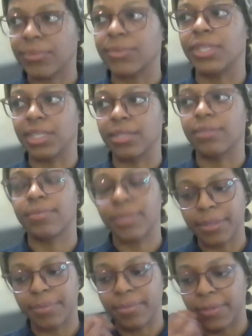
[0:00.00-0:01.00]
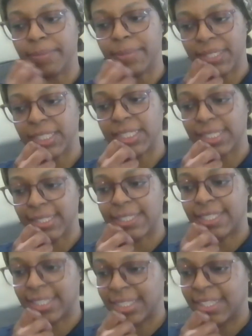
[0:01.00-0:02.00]
Yeah, that makes
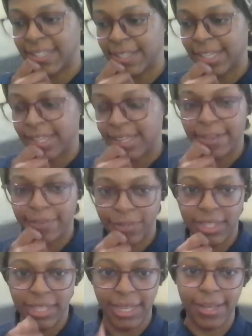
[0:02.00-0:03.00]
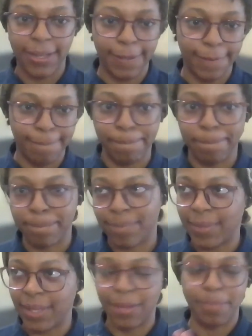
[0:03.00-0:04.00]
sense. I feel like
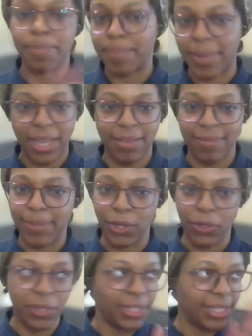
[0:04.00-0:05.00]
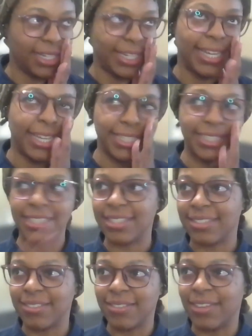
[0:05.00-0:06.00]
back in my early
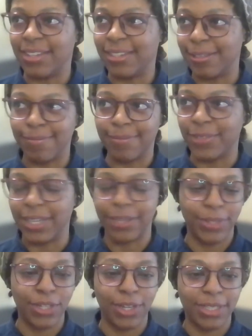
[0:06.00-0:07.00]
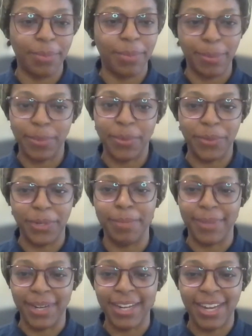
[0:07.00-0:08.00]
days, when I would talk to people who are in
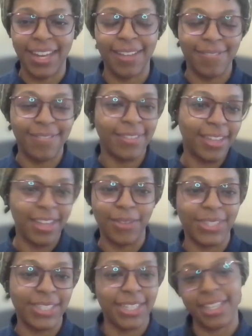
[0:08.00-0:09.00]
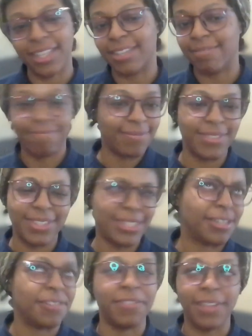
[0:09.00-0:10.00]
marketing, I would say
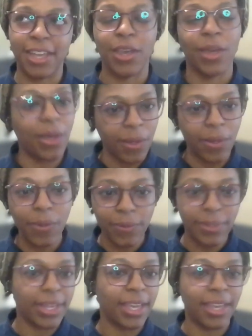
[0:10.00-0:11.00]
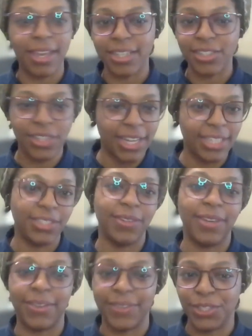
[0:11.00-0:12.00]
stuff like, "Oh, like I should ask you
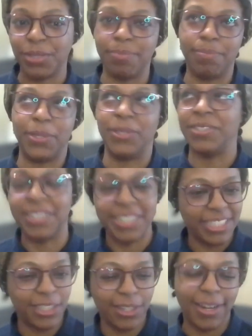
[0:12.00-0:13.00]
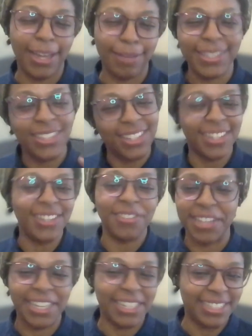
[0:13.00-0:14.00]
how I should post on Instagram," because you
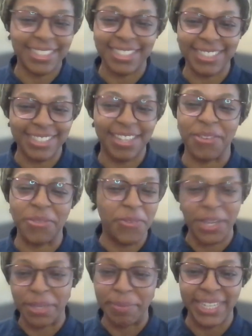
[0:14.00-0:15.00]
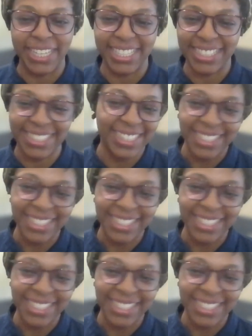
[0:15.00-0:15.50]
think it's just that one piece.